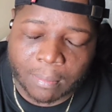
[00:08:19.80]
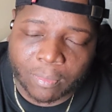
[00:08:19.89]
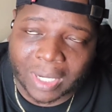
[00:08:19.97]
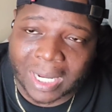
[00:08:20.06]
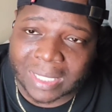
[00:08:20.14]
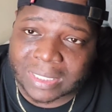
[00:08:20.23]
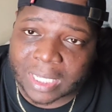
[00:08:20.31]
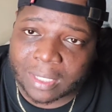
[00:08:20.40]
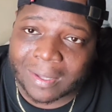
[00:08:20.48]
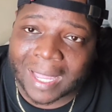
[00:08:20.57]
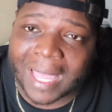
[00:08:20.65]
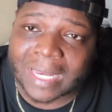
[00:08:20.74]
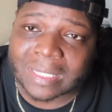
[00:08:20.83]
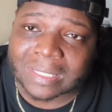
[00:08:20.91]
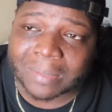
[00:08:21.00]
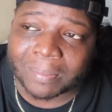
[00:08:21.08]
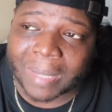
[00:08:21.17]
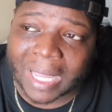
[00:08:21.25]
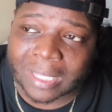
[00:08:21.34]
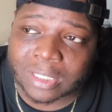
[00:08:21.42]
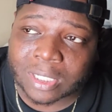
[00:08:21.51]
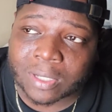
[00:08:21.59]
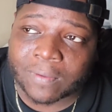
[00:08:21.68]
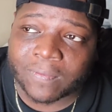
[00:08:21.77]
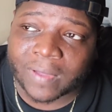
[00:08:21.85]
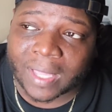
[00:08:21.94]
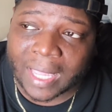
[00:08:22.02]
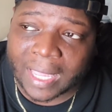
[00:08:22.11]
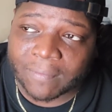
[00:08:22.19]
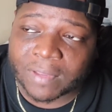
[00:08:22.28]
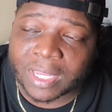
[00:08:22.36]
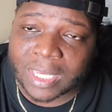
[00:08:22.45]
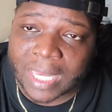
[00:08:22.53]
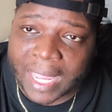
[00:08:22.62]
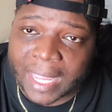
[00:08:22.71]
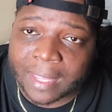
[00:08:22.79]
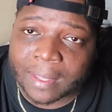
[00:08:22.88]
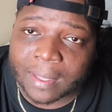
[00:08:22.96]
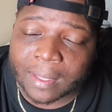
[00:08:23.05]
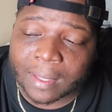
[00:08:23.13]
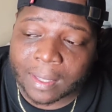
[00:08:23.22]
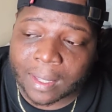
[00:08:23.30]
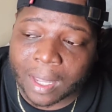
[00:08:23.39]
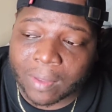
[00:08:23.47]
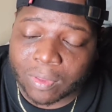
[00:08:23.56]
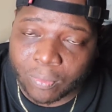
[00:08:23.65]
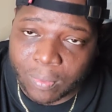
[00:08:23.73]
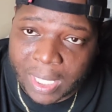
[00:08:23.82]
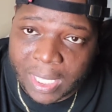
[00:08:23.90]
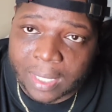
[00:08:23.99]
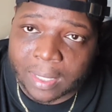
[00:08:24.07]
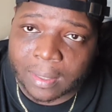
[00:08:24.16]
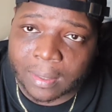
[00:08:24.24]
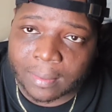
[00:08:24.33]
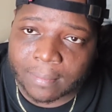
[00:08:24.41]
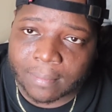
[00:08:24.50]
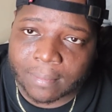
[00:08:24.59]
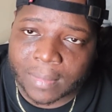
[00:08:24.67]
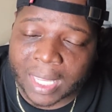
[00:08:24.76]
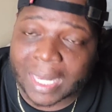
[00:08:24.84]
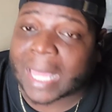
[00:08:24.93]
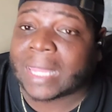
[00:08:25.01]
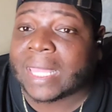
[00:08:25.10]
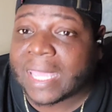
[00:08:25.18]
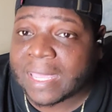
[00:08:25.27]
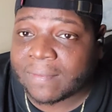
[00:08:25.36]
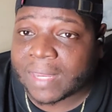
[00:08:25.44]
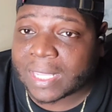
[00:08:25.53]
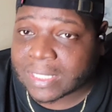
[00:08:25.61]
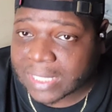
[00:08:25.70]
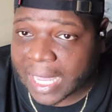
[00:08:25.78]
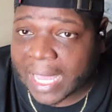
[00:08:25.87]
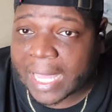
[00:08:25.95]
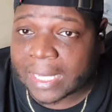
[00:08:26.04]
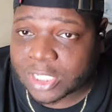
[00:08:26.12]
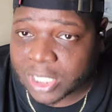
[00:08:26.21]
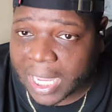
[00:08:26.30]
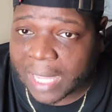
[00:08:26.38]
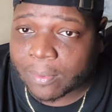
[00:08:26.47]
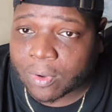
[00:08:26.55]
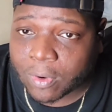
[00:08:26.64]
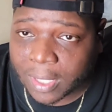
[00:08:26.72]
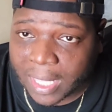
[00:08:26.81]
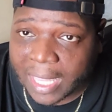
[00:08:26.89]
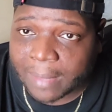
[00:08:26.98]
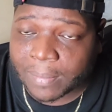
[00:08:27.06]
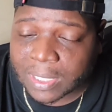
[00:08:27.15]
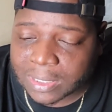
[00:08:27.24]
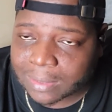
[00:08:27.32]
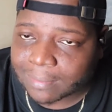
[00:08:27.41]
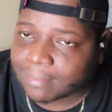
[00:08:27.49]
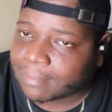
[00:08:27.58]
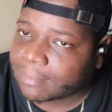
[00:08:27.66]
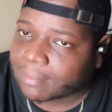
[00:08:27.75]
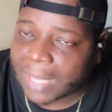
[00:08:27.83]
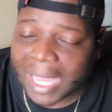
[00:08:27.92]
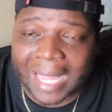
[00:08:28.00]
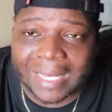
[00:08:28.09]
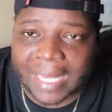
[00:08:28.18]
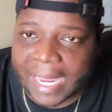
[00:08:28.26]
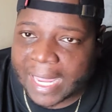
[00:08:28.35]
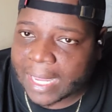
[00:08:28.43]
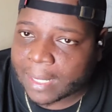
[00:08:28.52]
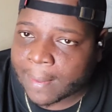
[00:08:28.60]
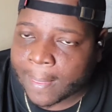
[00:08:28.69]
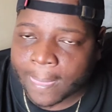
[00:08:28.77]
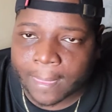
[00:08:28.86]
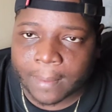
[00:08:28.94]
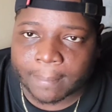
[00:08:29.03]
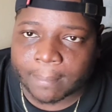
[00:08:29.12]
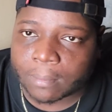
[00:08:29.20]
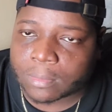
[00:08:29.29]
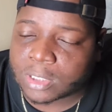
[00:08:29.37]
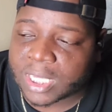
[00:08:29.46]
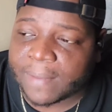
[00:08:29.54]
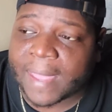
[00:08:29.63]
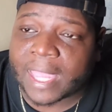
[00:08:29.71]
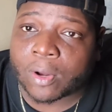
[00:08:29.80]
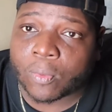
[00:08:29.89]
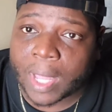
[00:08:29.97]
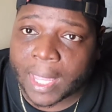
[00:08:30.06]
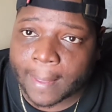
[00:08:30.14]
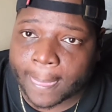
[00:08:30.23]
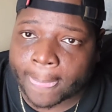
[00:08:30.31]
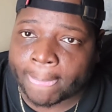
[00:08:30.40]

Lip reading: When I tell you I had a Suboxone for every day of the week, and I lived inside Job Corps campus. I did. She made a way.